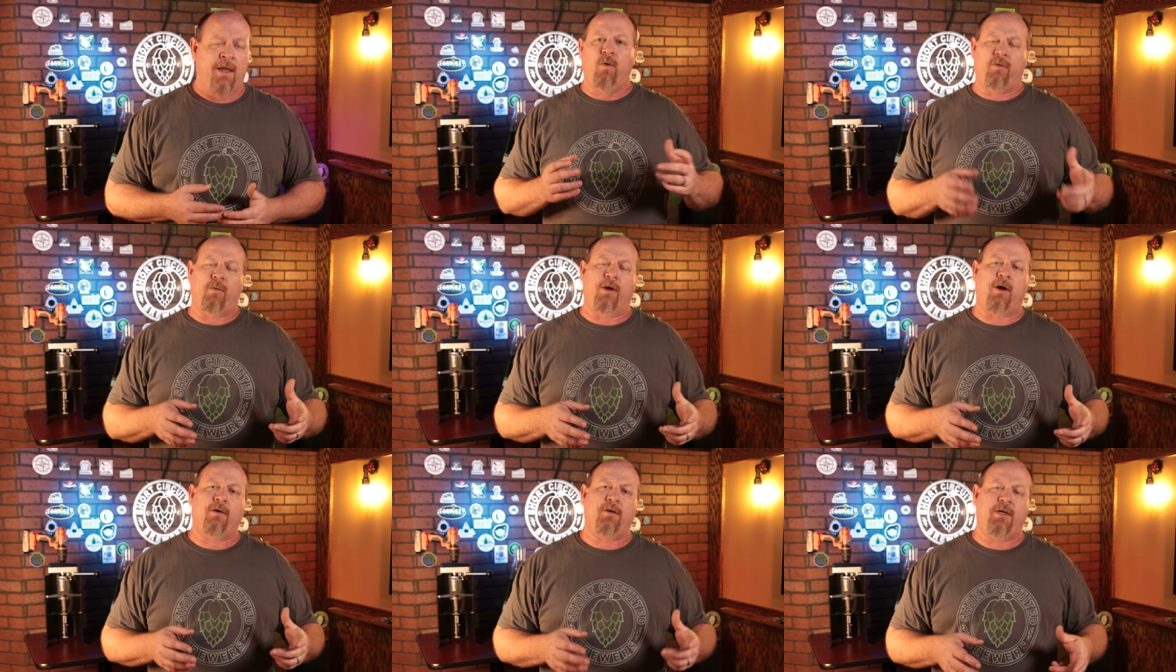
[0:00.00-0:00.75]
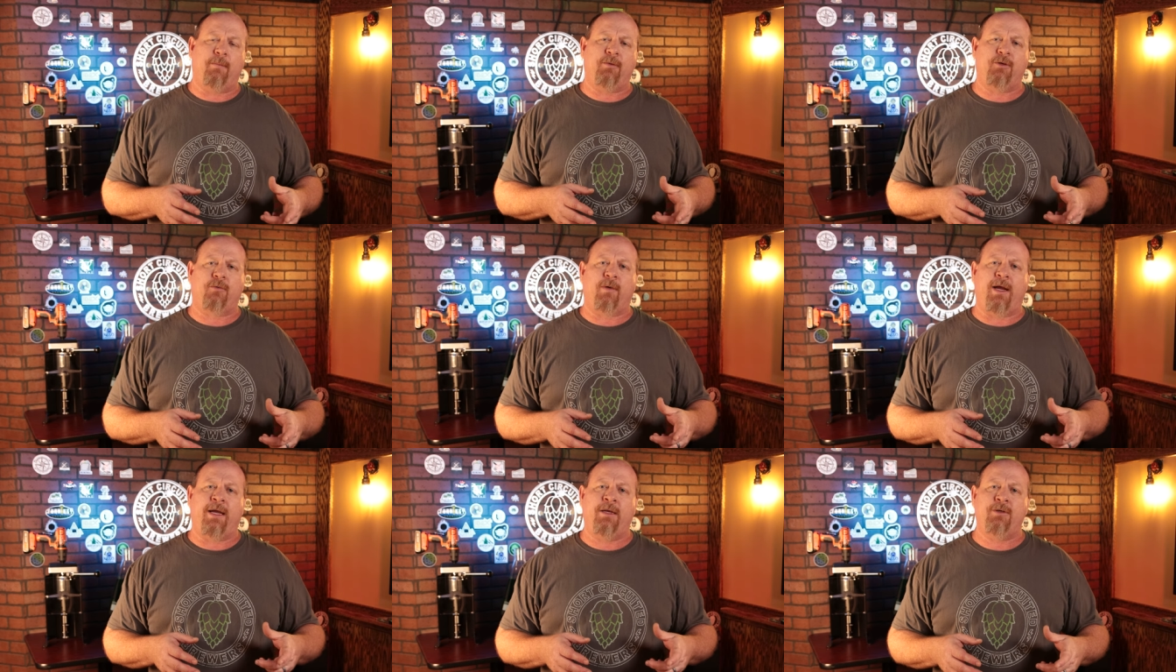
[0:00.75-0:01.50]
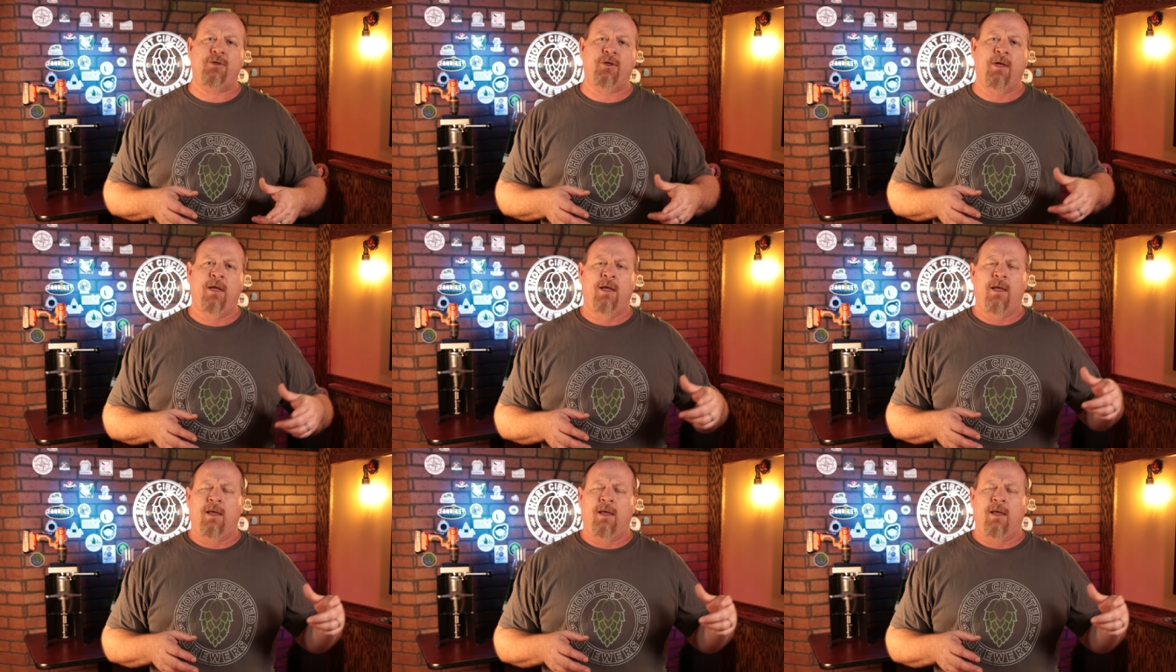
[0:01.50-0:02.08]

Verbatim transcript: With regard to temperature range,